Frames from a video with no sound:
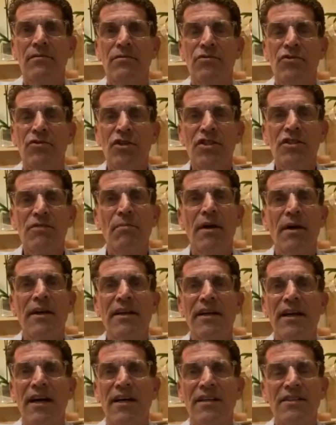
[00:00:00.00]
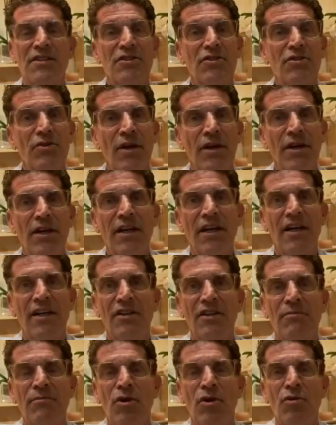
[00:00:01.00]
just by concentrating on
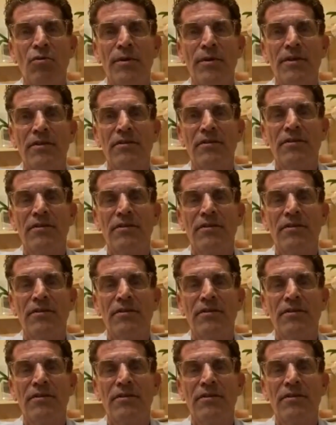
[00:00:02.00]
the moment.